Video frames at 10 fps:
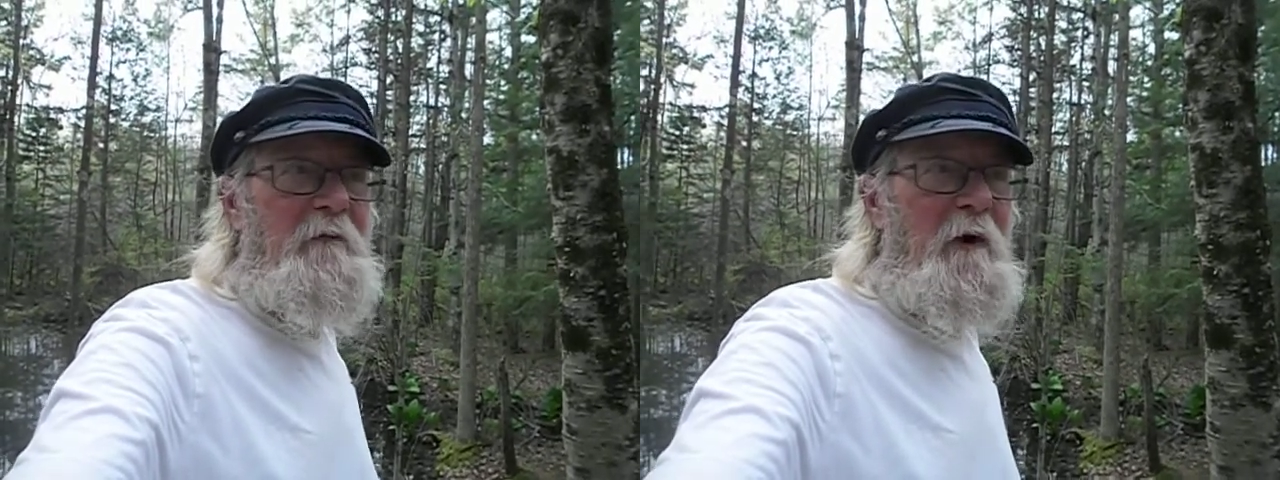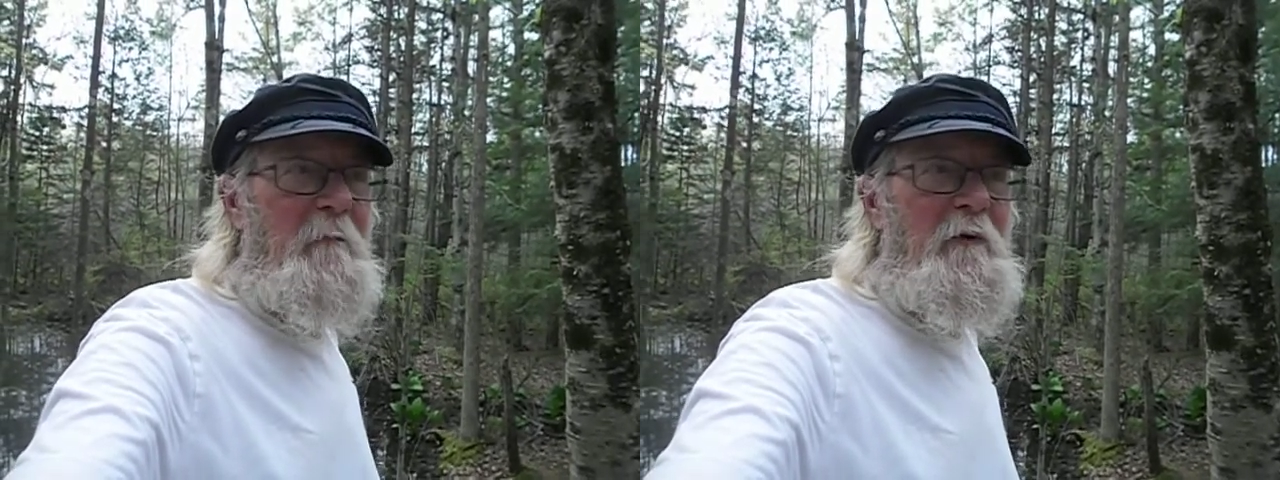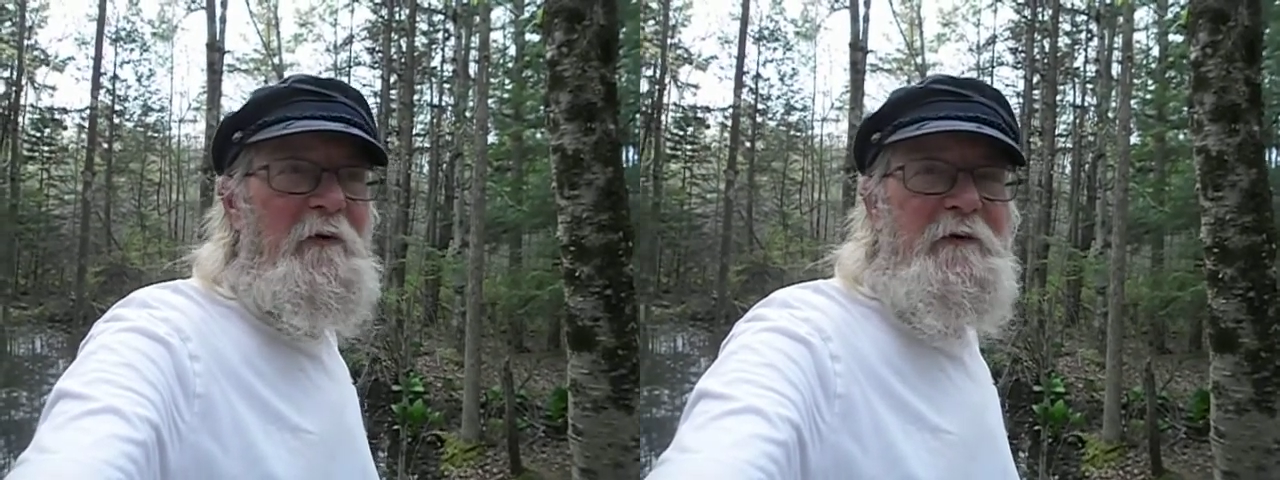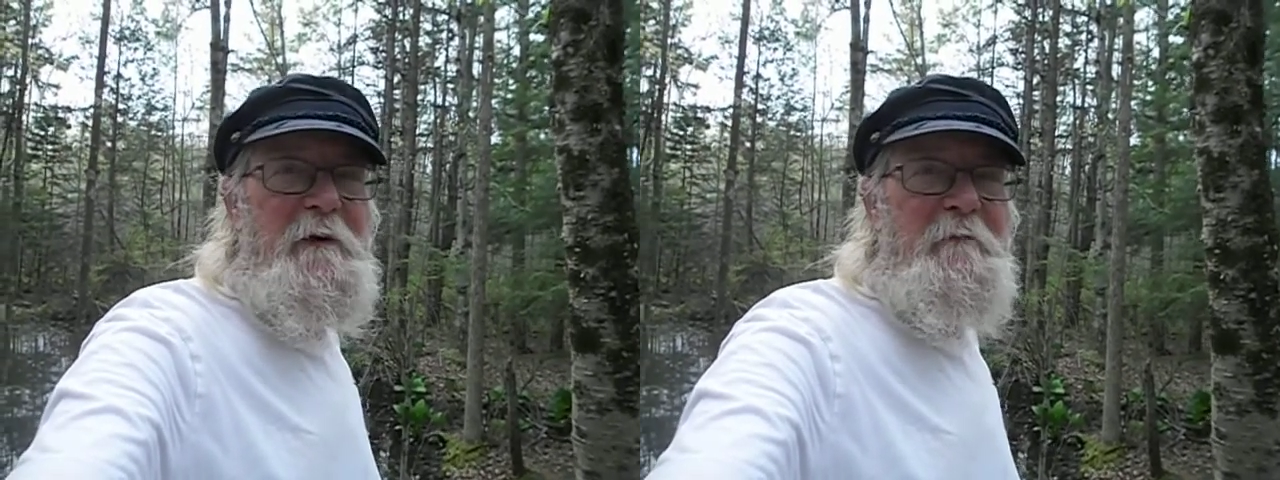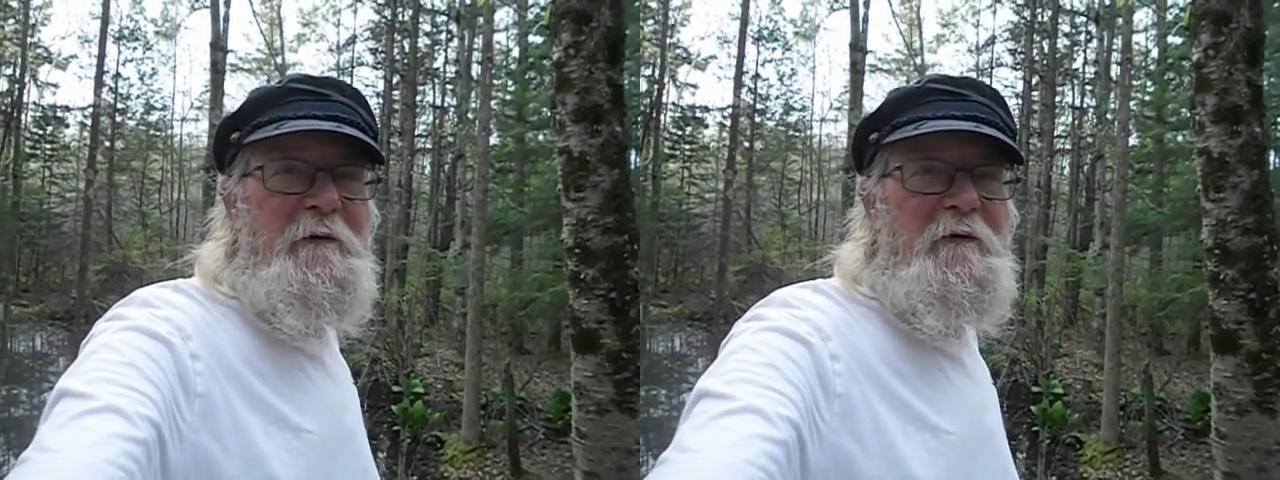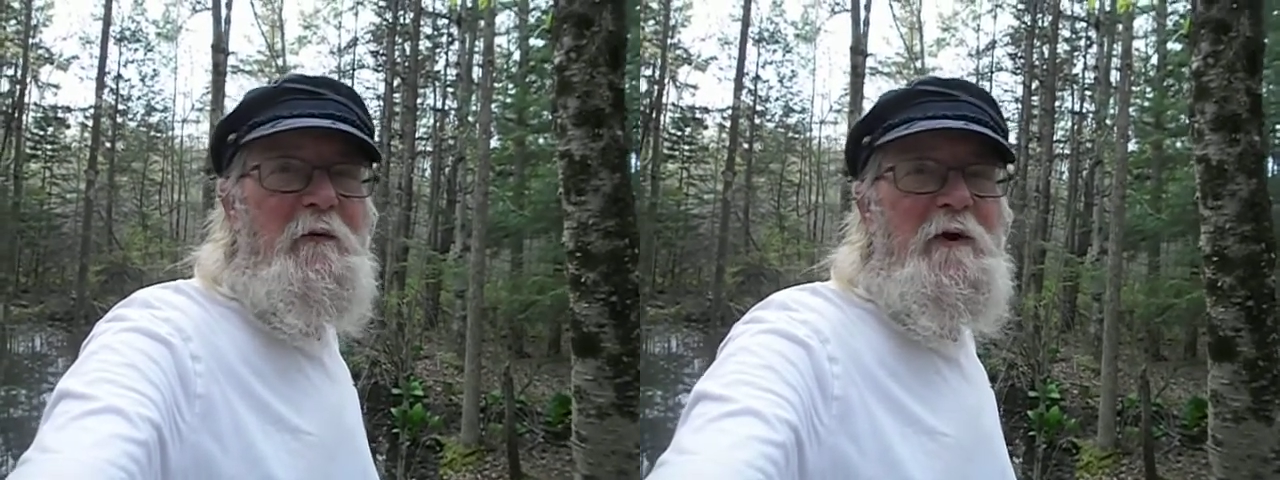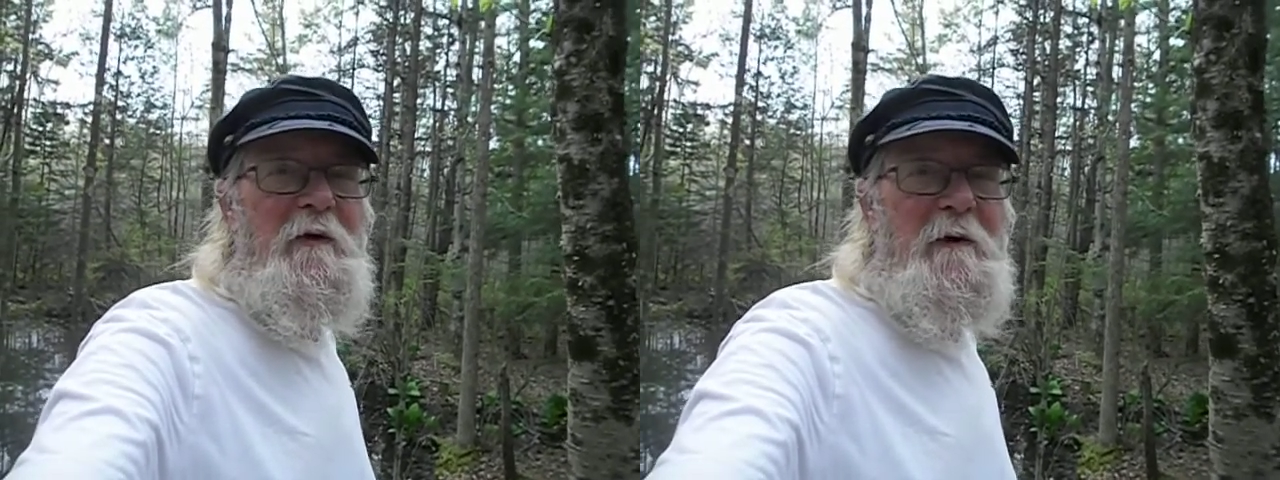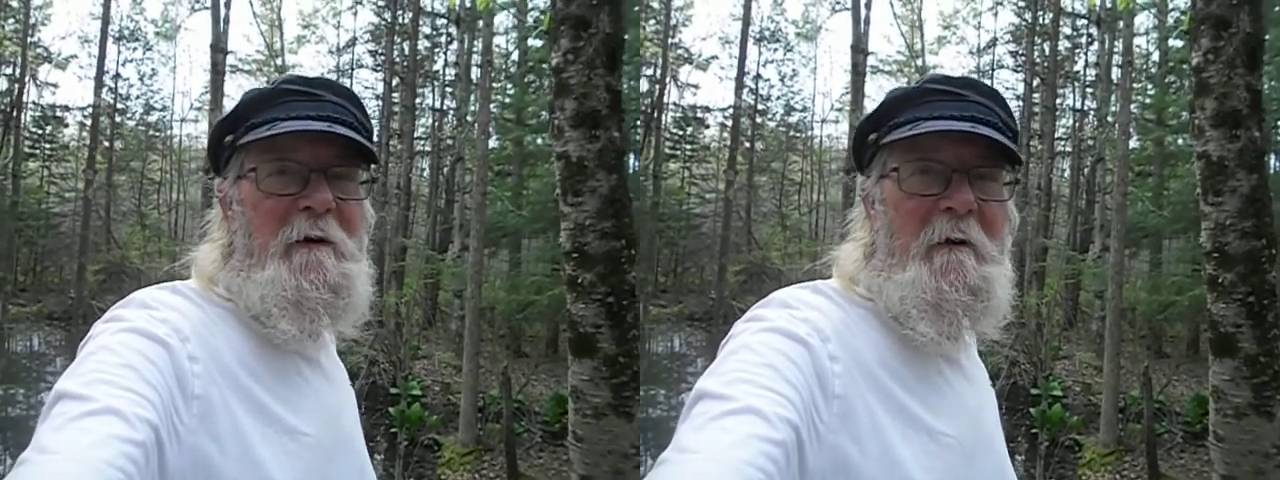truck pulls up. He says, "What are you
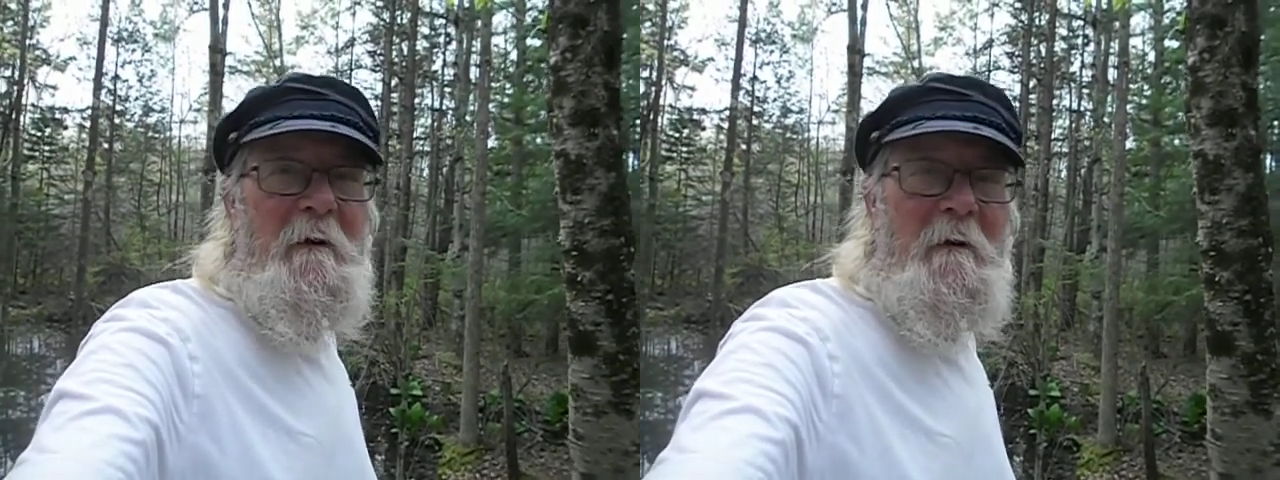doing?"